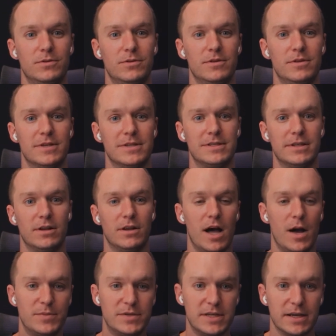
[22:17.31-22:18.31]
this little
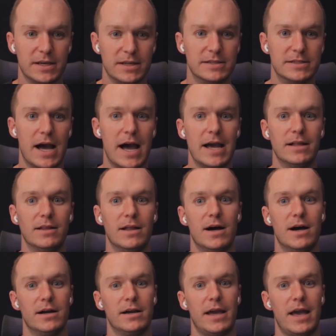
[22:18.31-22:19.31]
uptick in
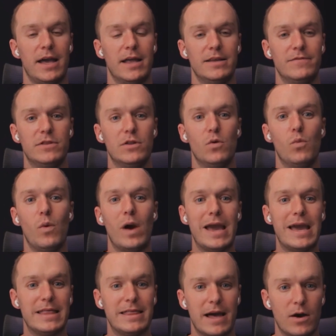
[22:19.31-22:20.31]
dialogue and even the
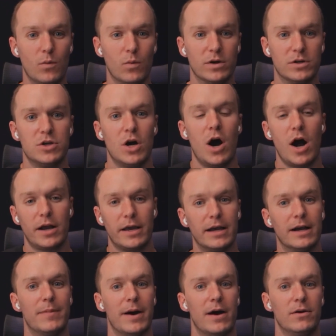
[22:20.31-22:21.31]
way that we're talking
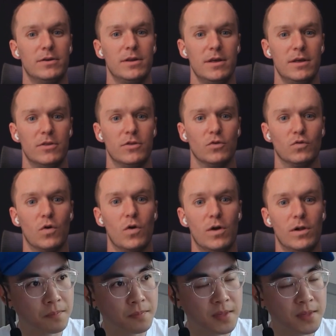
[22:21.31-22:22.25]
about the role?